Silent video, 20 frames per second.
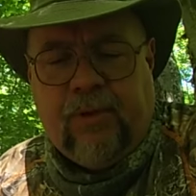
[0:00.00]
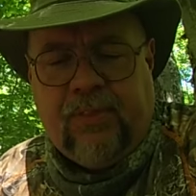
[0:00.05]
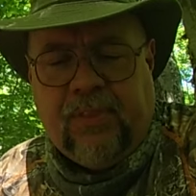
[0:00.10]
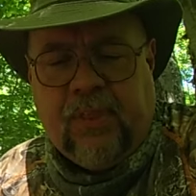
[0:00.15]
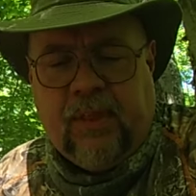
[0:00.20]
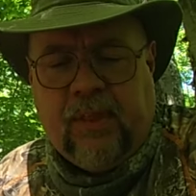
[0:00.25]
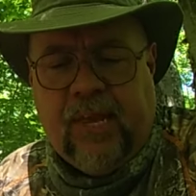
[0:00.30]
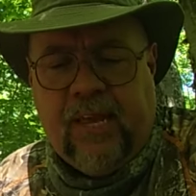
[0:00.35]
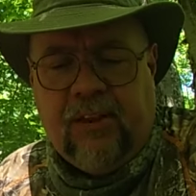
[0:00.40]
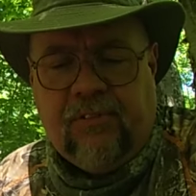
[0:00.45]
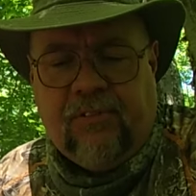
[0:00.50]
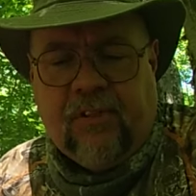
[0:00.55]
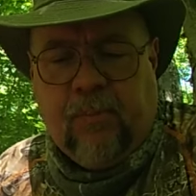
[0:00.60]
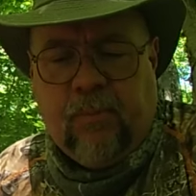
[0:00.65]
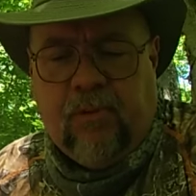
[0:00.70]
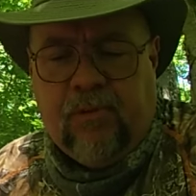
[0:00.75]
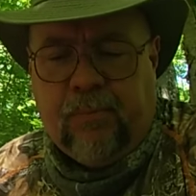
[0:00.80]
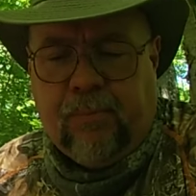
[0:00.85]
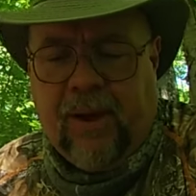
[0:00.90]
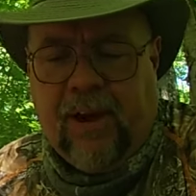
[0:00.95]
with the latest and
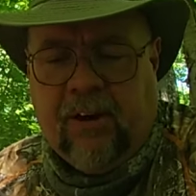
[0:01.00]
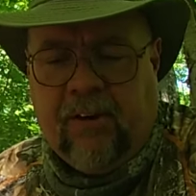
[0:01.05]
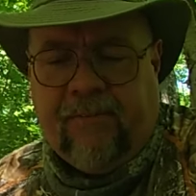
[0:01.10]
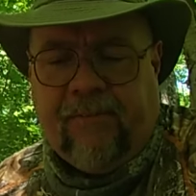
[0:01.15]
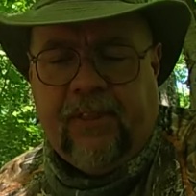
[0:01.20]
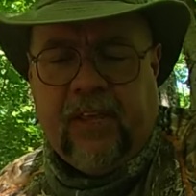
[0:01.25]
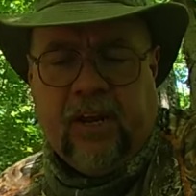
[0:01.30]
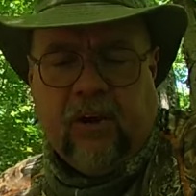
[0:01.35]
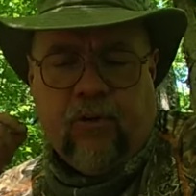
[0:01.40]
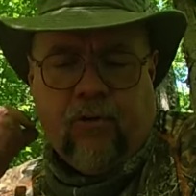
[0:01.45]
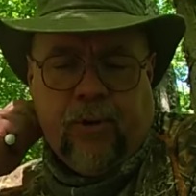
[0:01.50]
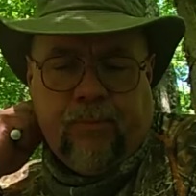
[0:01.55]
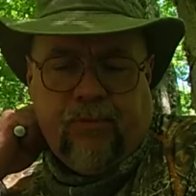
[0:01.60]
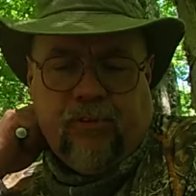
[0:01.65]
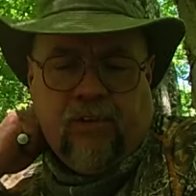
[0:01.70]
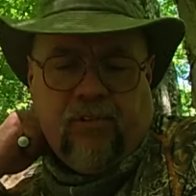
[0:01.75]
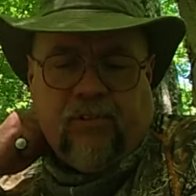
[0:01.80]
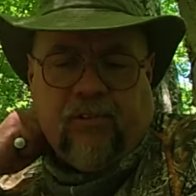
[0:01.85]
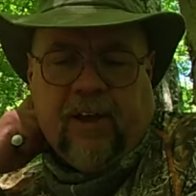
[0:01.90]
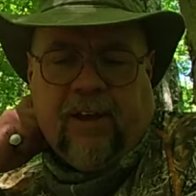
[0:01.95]
most powerful
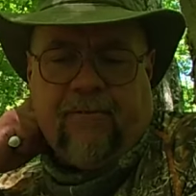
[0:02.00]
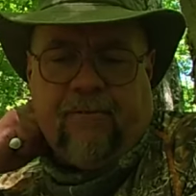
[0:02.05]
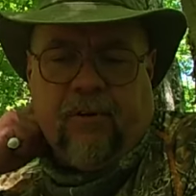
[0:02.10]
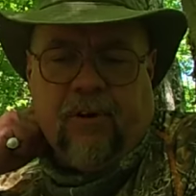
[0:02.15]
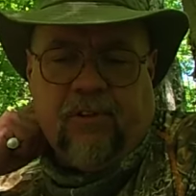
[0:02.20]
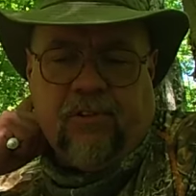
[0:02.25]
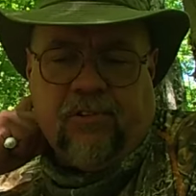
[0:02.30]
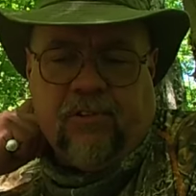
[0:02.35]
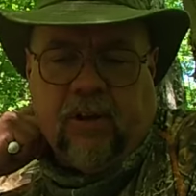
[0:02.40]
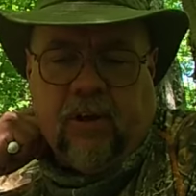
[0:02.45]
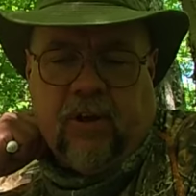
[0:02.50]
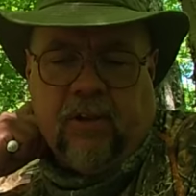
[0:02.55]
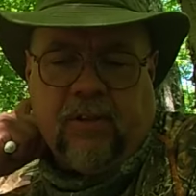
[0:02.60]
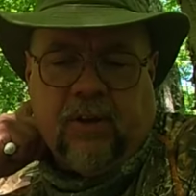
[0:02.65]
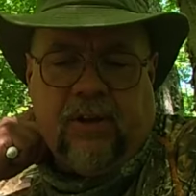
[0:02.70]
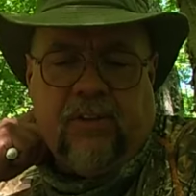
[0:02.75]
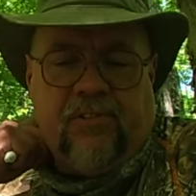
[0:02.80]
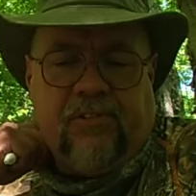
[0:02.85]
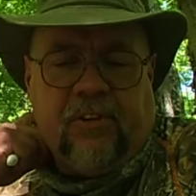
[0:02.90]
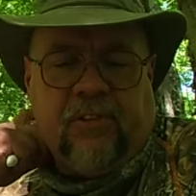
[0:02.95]
encryption software installed
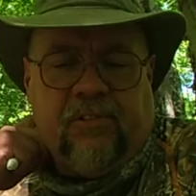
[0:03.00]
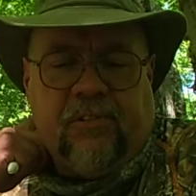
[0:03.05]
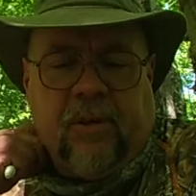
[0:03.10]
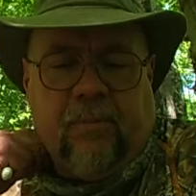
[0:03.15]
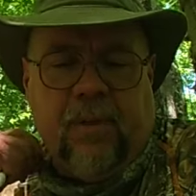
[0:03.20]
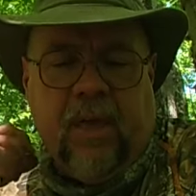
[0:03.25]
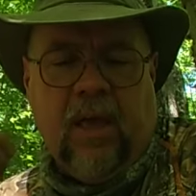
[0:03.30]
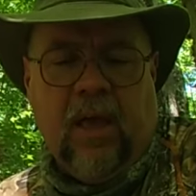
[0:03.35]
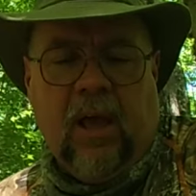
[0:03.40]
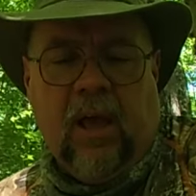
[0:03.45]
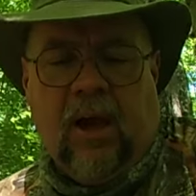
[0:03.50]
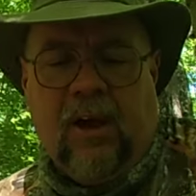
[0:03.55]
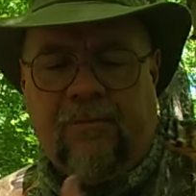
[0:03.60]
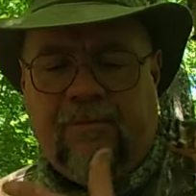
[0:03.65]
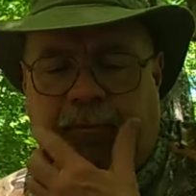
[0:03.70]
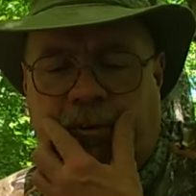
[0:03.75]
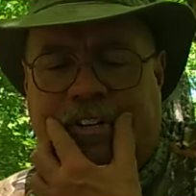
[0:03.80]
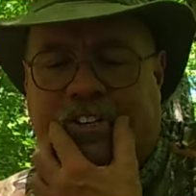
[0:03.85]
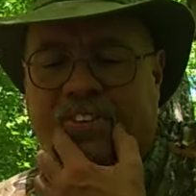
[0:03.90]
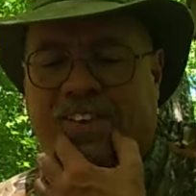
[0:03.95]
on his system.
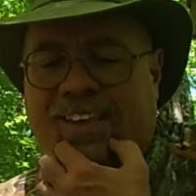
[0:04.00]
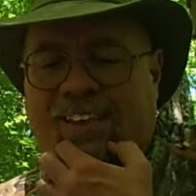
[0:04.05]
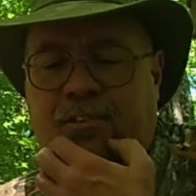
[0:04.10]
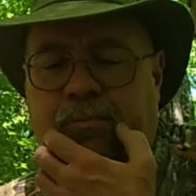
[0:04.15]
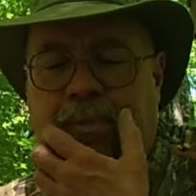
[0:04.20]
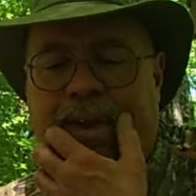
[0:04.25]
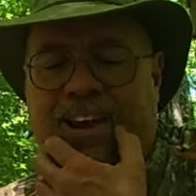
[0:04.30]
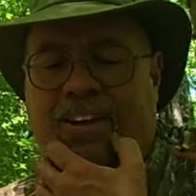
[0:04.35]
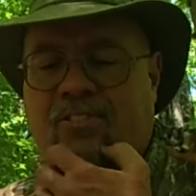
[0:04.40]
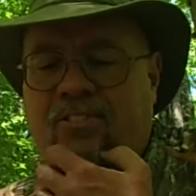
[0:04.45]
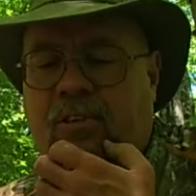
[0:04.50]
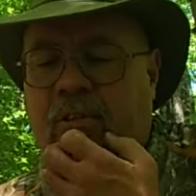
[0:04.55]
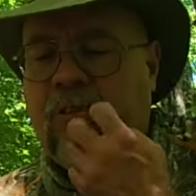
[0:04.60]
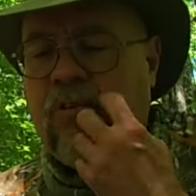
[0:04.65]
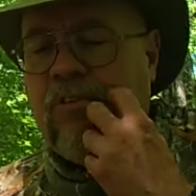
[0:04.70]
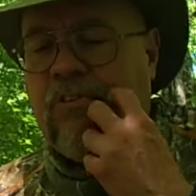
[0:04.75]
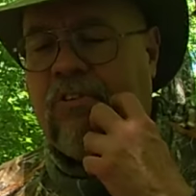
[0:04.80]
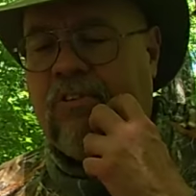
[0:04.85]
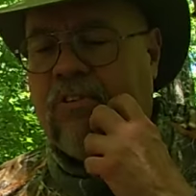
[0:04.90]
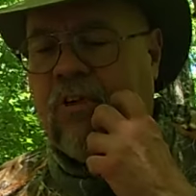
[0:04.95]
Unfortunately, he's managed to
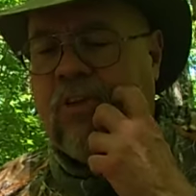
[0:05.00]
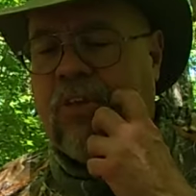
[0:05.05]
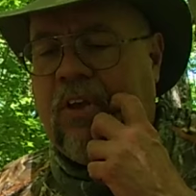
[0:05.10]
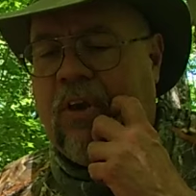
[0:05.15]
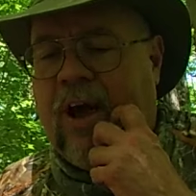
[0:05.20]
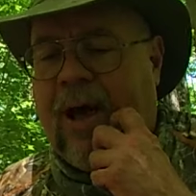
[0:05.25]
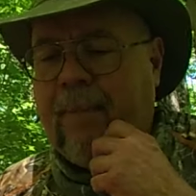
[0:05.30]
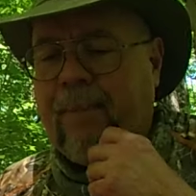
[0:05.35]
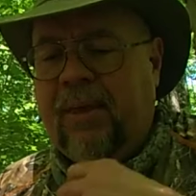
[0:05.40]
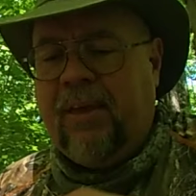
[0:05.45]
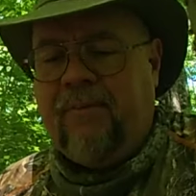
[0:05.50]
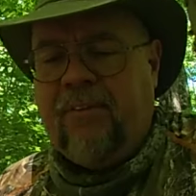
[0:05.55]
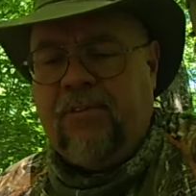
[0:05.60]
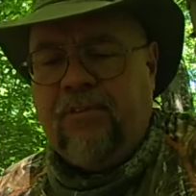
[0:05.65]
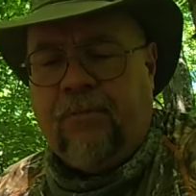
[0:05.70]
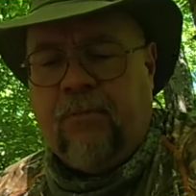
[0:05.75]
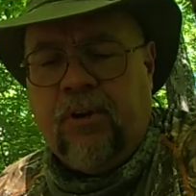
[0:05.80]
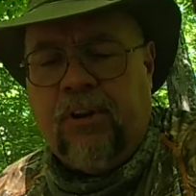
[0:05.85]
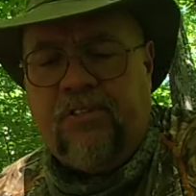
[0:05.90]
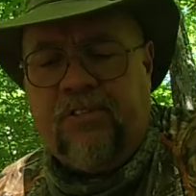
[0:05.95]
lose his only copy of his
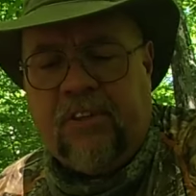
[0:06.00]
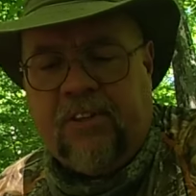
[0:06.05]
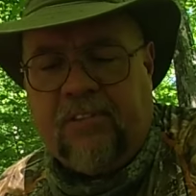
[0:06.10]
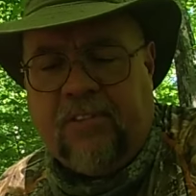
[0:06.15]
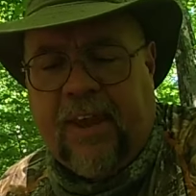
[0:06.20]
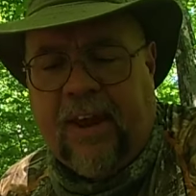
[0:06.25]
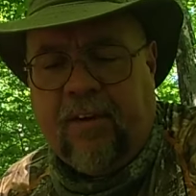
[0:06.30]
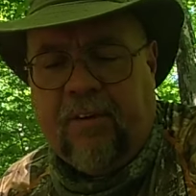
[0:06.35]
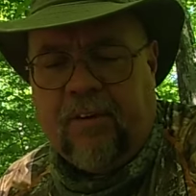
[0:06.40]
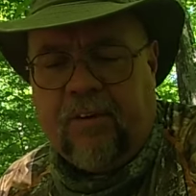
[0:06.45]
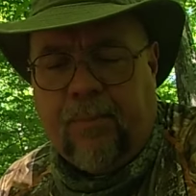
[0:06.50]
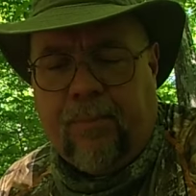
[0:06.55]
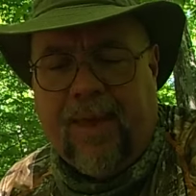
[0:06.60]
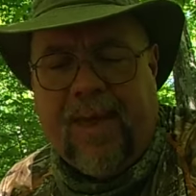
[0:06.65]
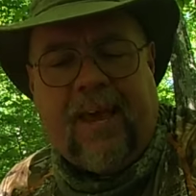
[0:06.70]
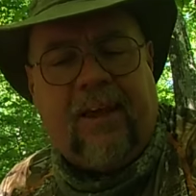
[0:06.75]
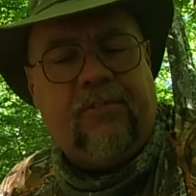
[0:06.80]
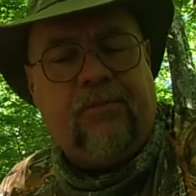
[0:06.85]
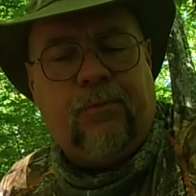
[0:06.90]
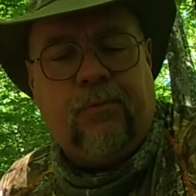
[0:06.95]
46-character
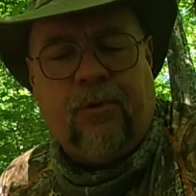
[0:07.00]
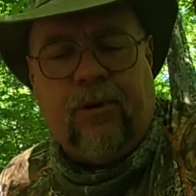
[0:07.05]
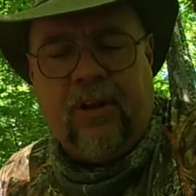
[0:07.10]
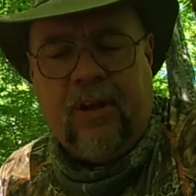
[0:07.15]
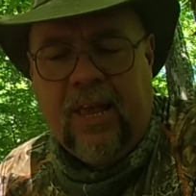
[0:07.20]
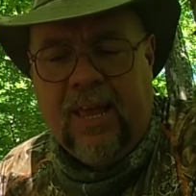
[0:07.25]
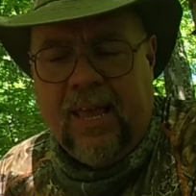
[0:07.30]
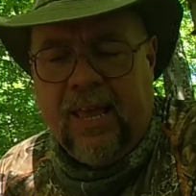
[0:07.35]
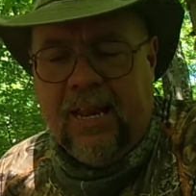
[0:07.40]
password.